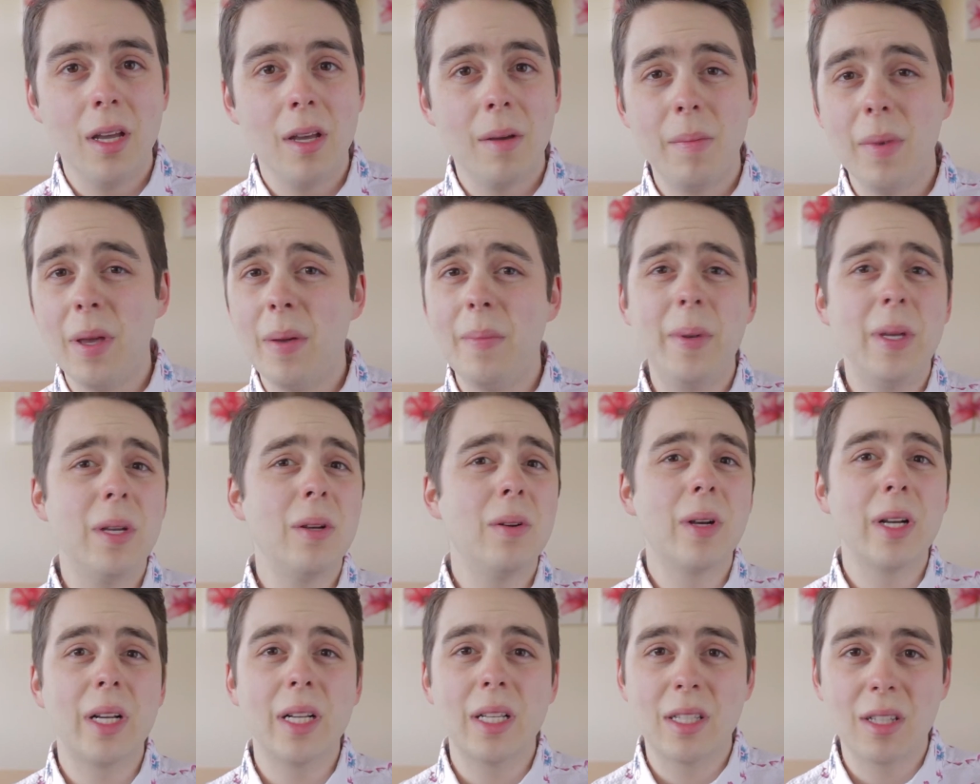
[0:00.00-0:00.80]
Maybe
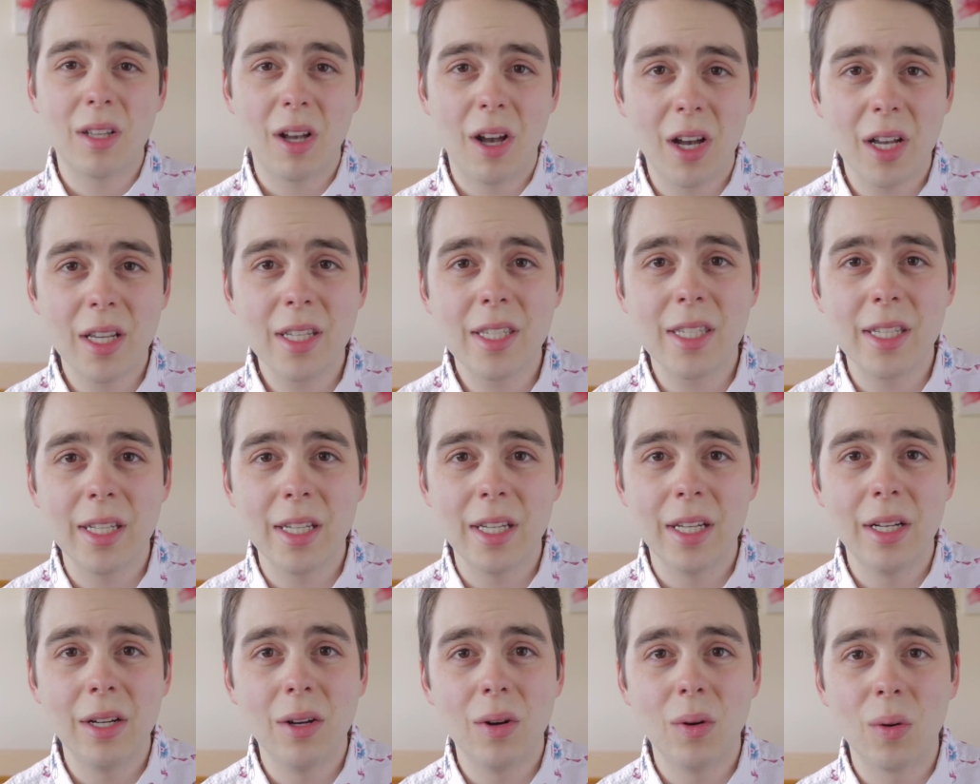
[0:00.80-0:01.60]
you're
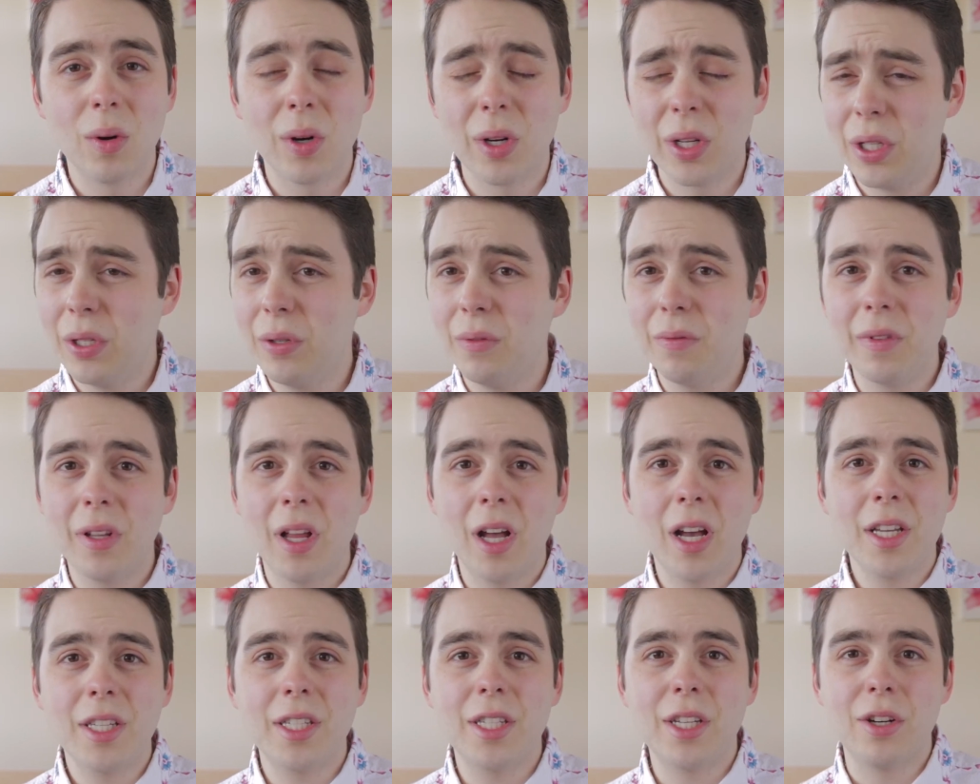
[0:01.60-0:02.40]
exhausted, or you've
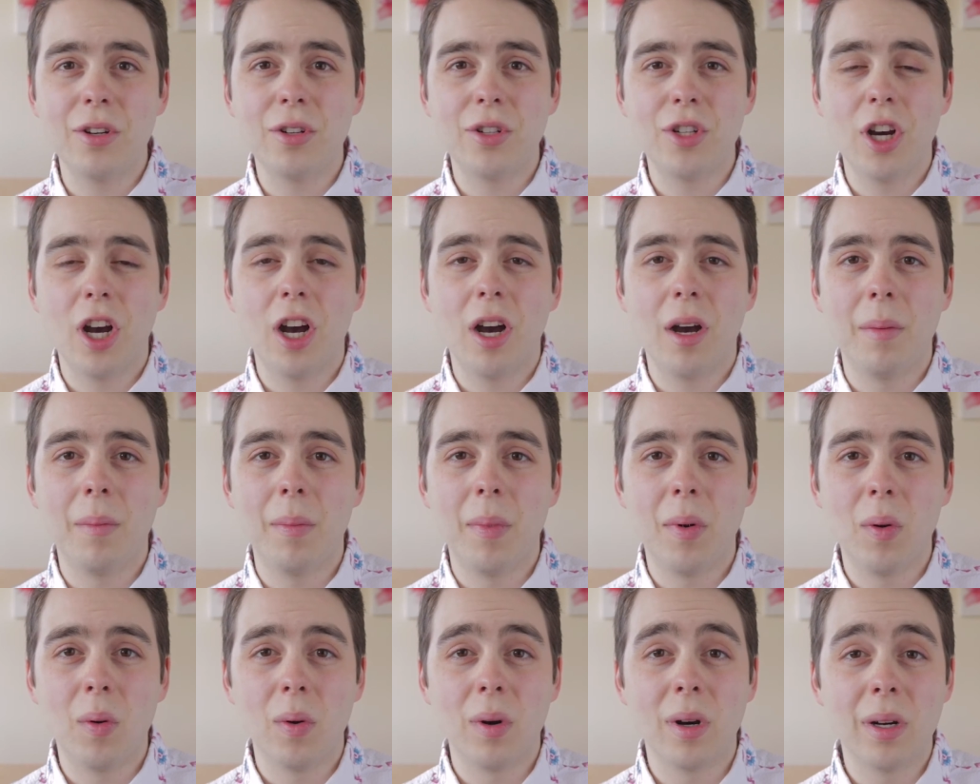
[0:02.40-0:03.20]
lost your job,
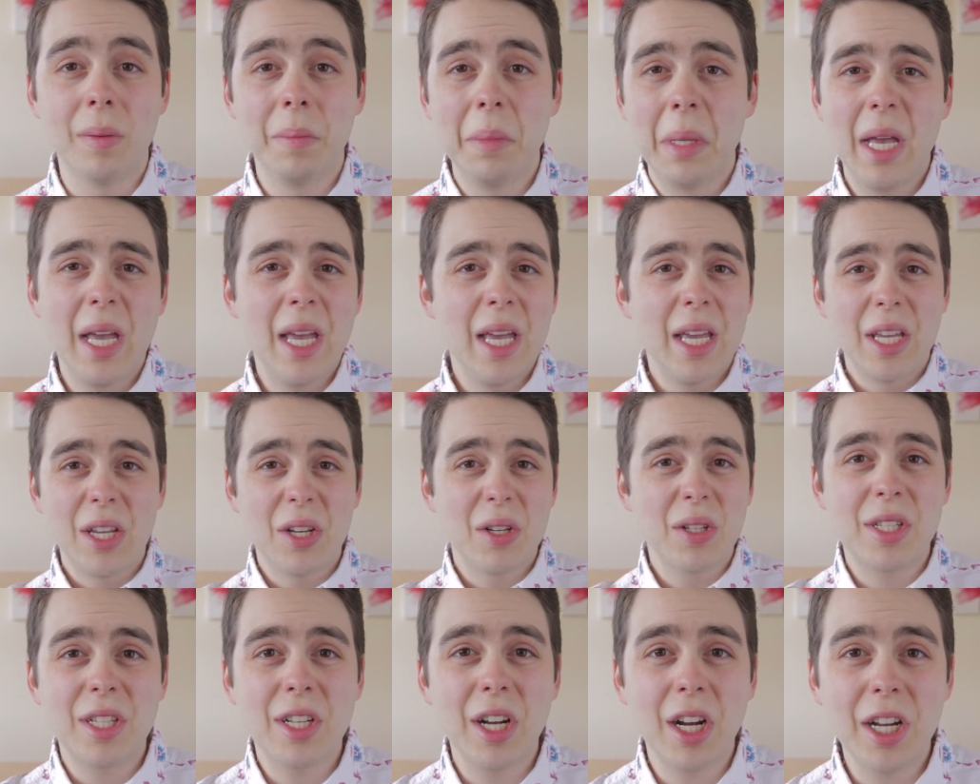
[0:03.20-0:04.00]
or
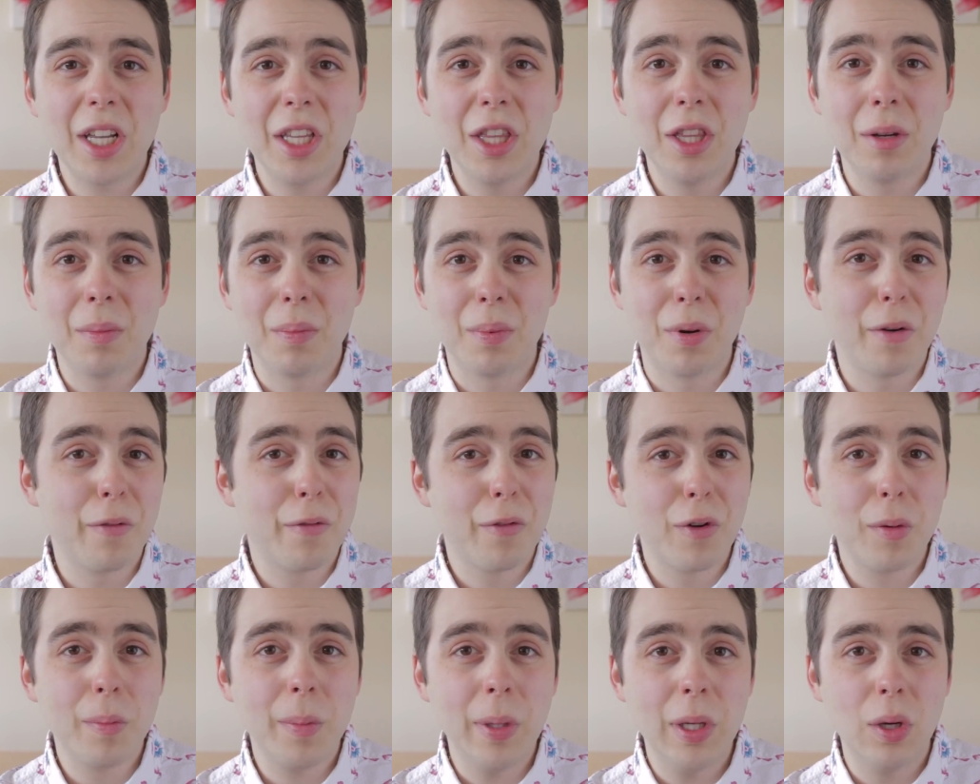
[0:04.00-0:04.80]
you're stuck in the
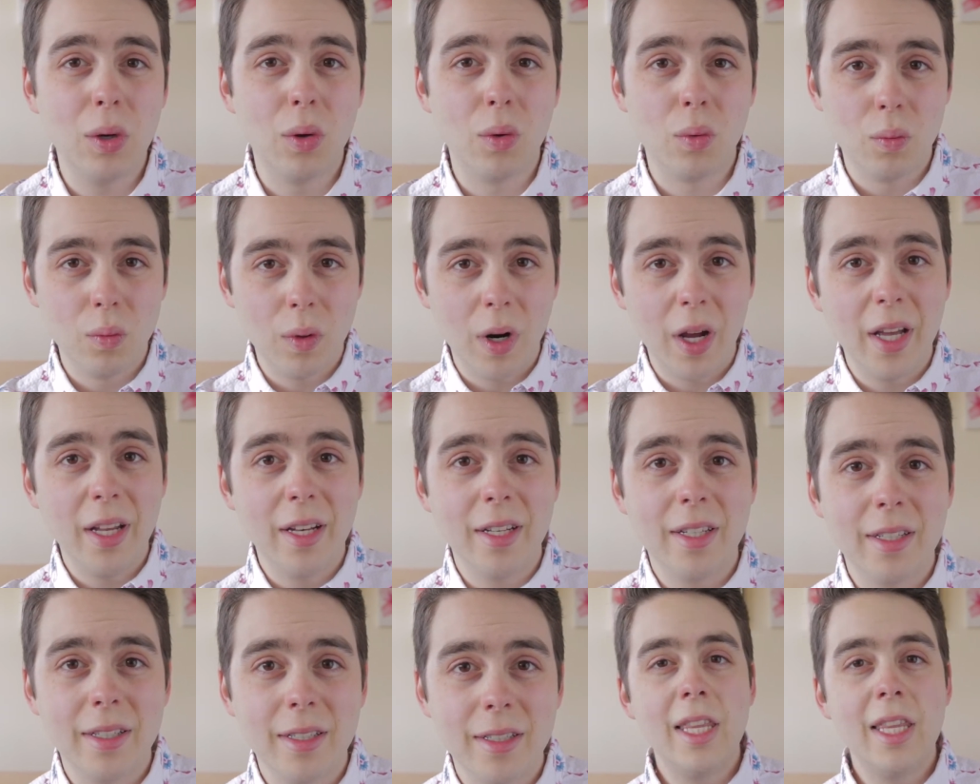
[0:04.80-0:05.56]
proverbial rut.